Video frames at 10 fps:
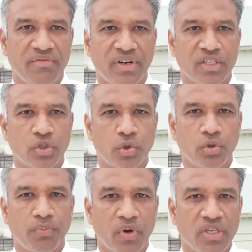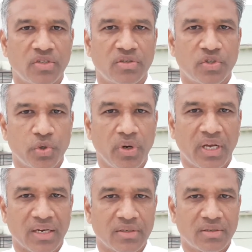If it is truth, police
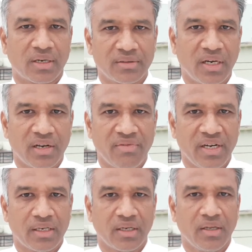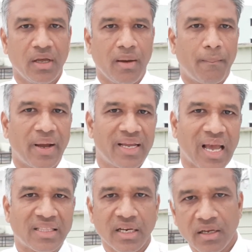should construct that event by
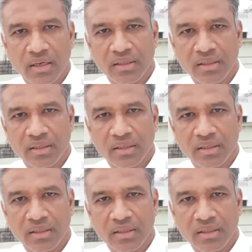gathering